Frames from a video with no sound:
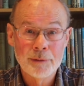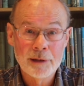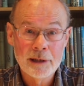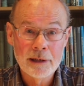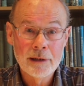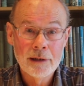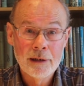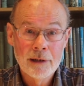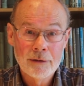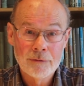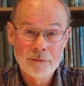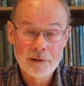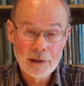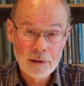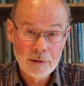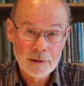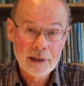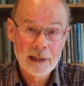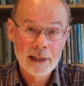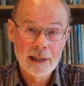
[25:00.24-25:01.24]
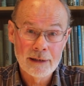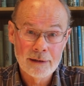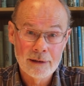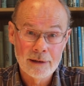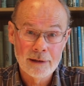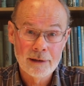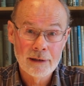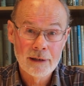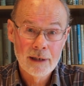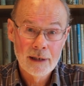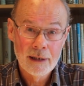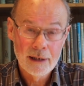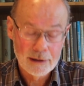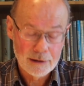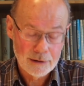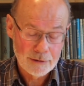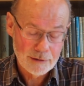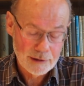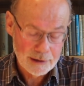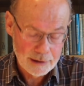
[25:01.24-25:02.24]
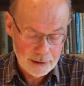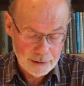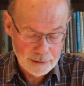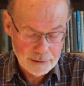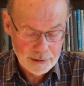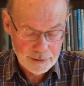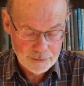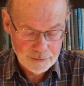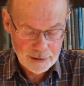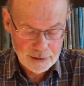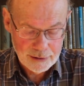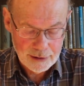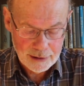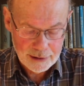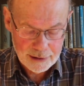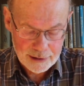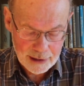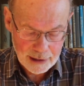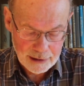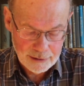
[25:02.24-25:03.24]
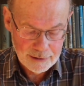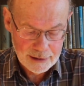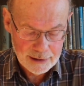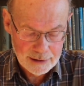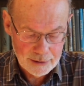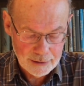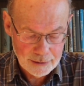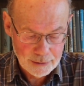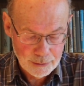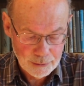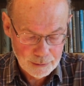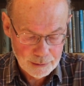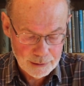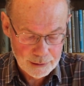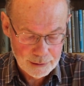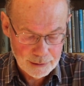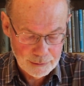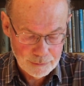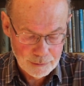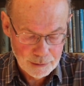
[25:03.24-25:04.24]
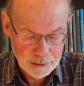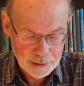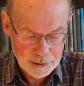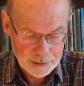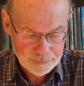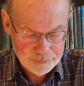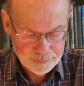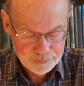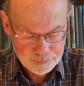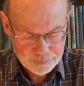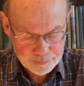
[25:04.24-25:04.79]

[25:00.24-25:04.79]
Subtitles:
be relocated as a result of this accelerated coastal erosion.